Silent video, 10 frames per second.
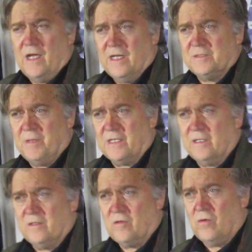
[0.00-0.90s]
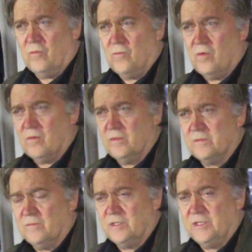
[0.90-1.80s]
task back then in the Cold War
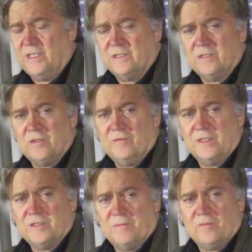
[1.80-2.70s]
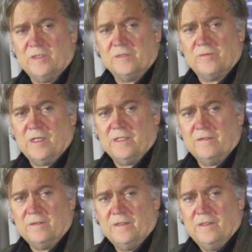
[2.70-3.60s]
was chasing Soviet submarines, right?
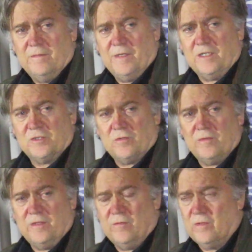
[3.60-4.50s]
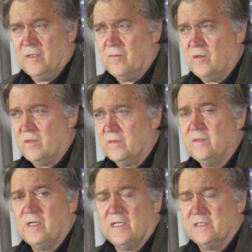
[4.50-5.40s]
Making sure we knew where they were.
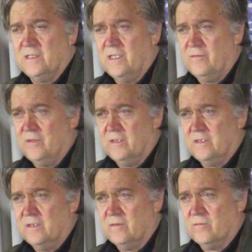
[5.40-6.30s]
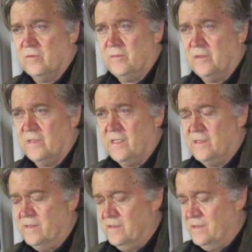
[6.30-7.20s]
You guys in the room know
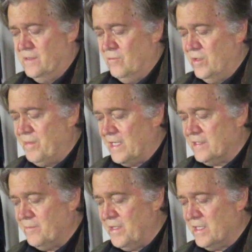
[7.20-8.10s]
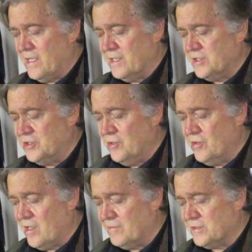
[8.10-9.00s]
that. Went back to the Pentagon as a
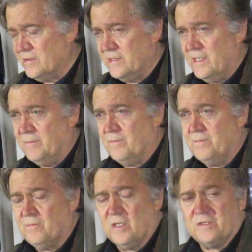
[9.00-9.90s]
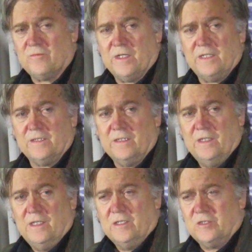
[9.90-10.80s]
junior officer the day President Reagan
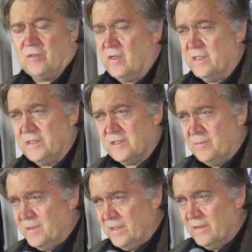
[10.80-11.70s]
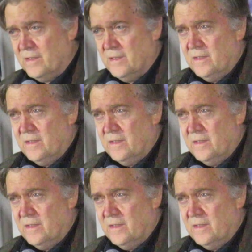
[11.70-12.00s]
started, just to be